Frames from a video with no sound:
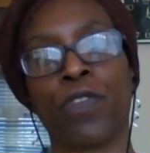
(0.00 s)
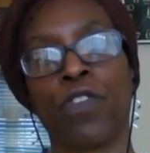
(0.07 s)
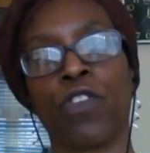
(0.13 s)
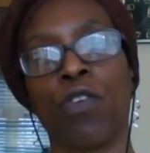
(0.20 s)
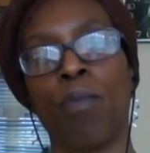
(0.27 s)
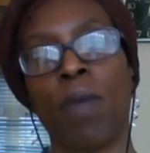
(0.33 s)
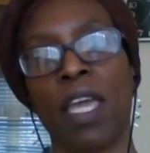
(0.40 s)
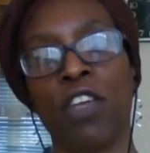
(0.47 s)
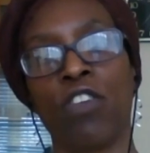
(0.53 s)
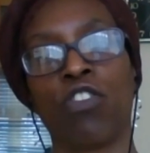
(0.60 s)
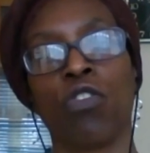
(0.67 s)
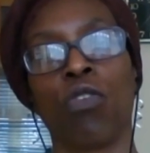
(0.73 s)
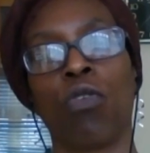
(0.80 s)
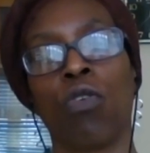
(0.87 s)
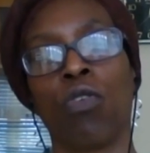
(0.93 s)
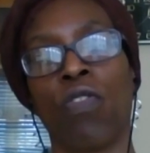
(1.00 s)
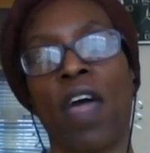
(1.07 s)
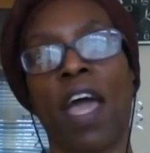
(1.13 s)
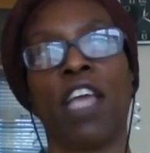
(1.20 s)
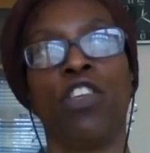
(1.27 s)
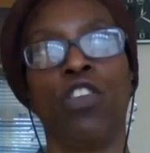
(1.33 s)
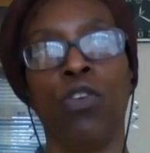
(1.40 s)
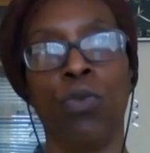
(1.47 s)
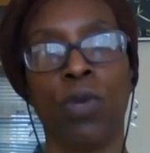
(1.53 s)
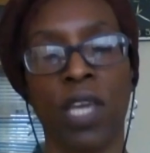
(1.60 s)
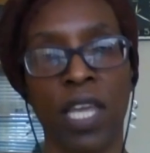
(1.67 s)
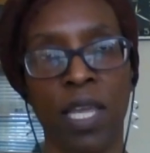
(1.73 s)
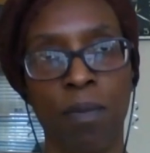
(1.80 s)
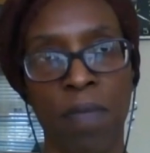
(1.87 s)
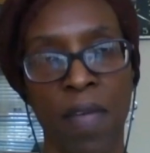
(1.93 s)
to make sure that you
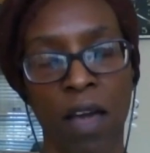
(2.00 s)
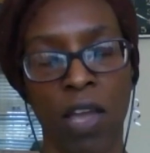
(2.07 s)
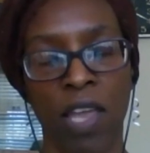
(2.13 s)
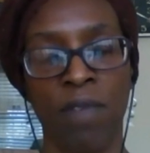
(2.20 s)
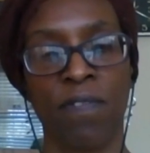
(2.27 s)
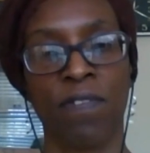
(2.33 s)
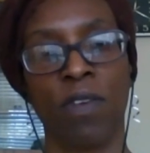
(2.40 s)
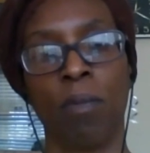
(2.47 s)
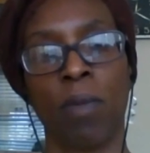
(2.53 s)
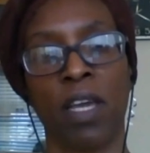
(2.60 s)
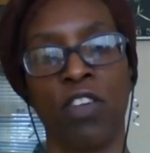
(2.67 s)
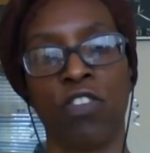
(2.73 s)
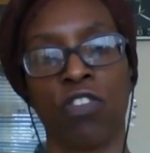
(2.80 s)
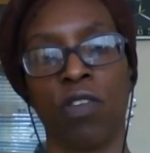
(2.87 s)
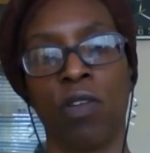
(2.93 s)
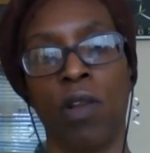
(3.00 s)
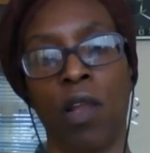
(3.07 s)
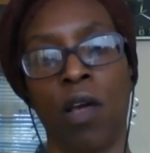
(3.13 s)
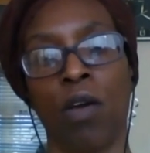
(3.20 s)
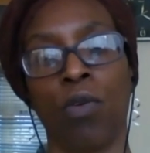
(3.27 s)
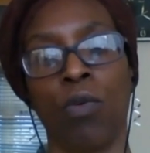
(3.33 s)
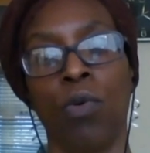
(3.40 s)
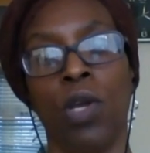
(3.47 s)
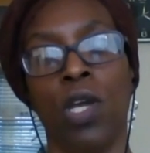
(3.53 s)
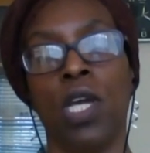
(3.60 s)
keep that inflammation low.